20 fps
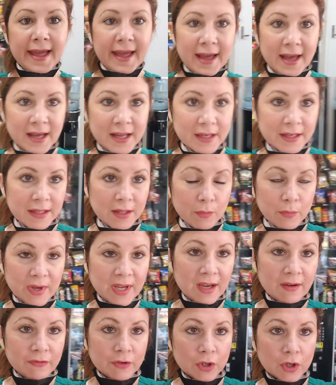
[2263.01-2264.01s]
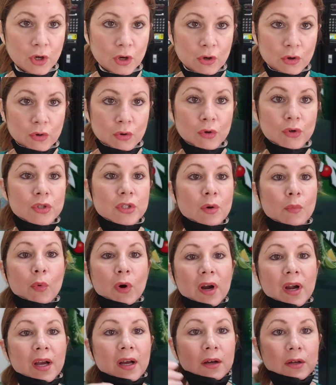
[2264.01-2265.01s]
and then we have to go
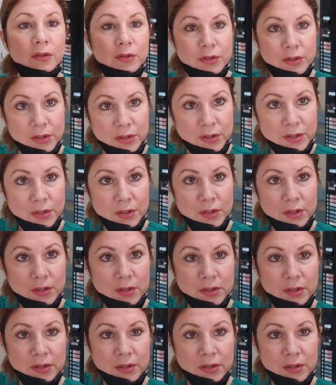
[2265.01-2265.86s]
somewhere else.